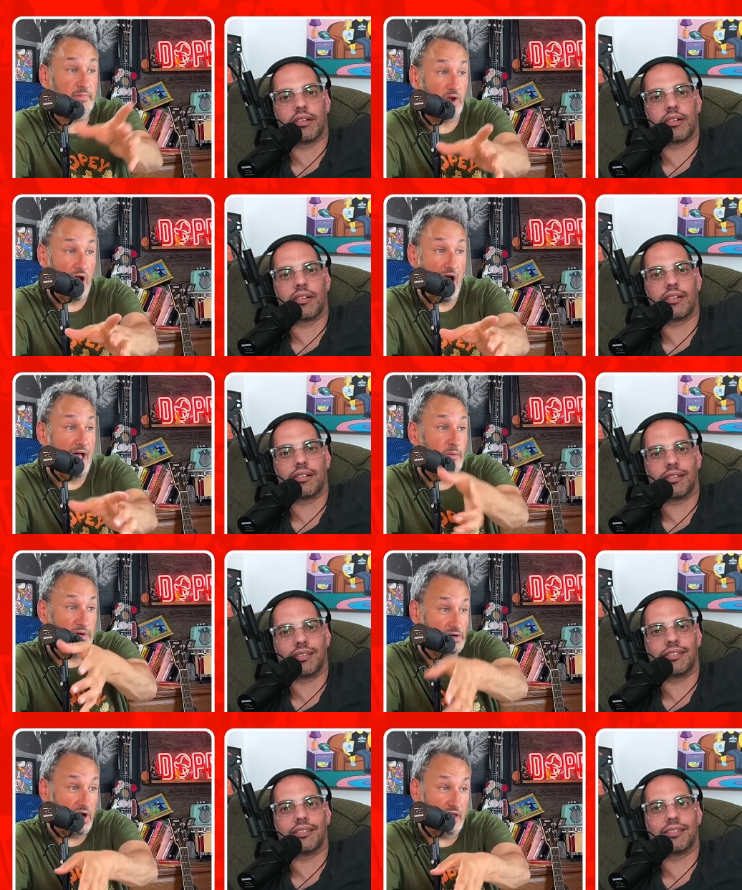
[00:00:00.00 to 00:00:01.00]
Speaker 1: up your high
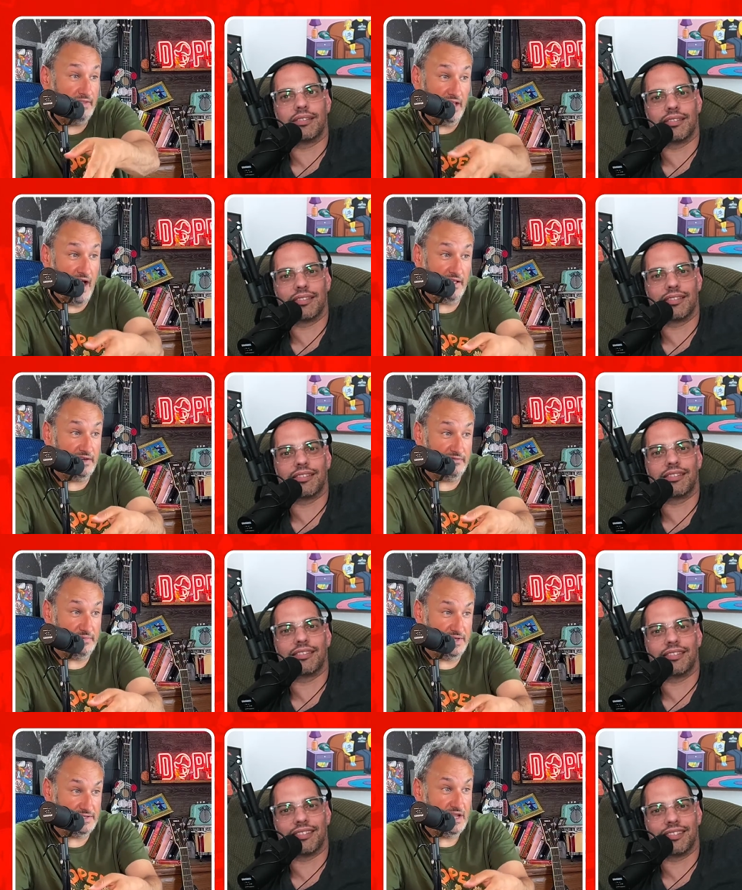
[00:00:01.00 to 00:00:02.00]
when you're on the island of
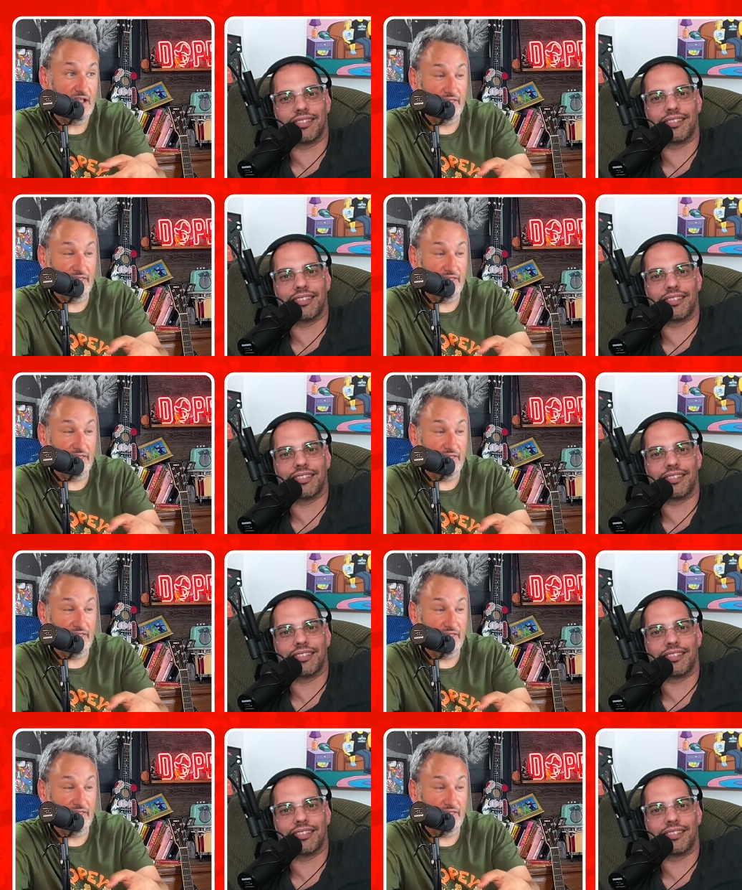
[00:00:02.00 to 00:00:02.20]
peace.